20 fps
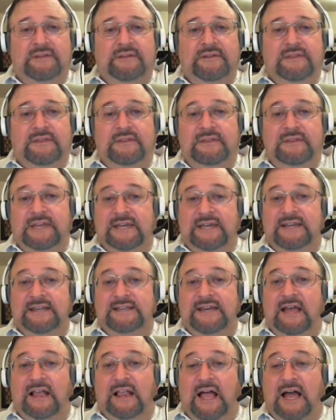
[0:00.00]
the
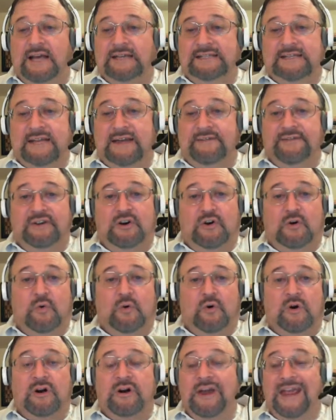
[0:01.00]
Intel i7
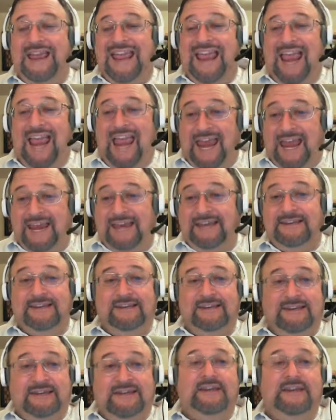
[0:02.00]
core, 8
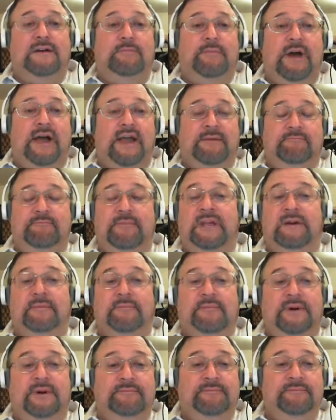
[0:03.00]
gigabyte
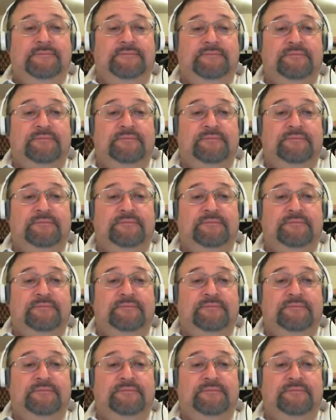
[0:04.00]
minimum,